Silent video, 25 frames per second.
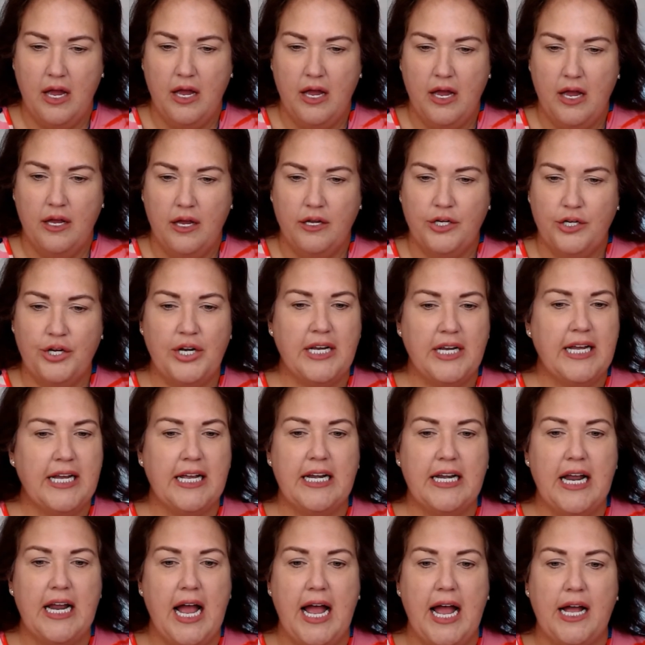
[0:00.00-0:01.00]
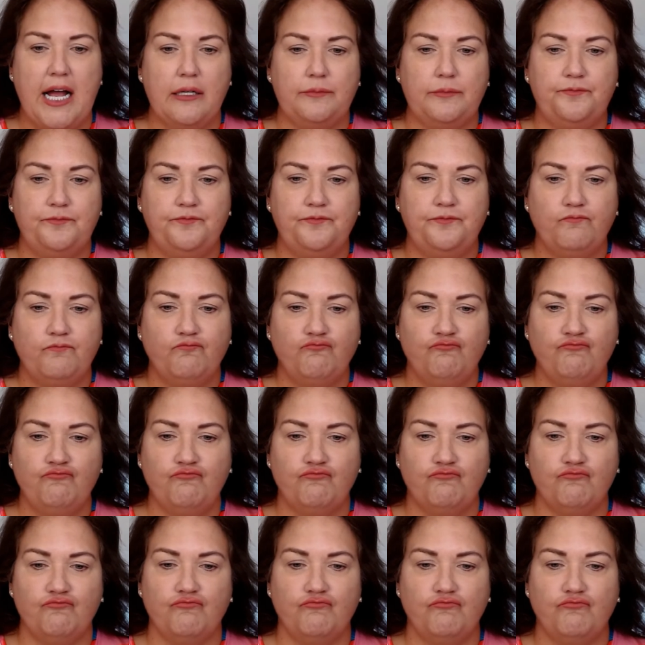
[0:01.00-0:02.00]
You didn't get
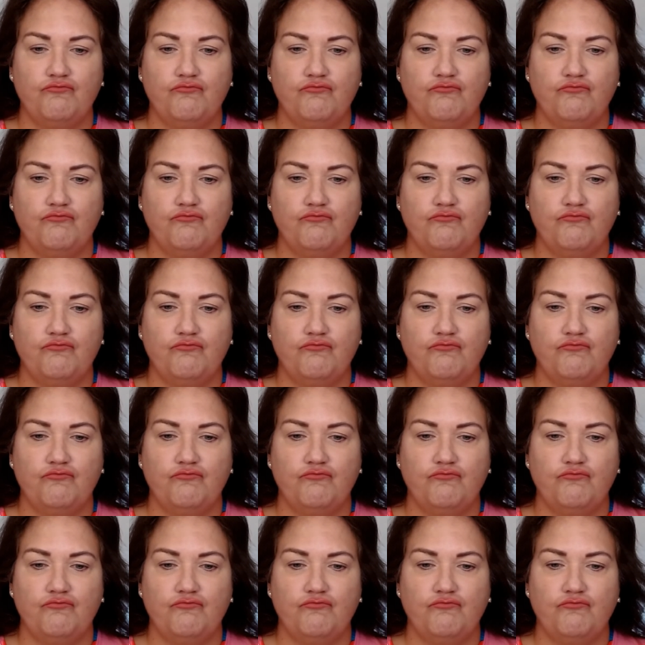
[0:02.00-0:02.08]
the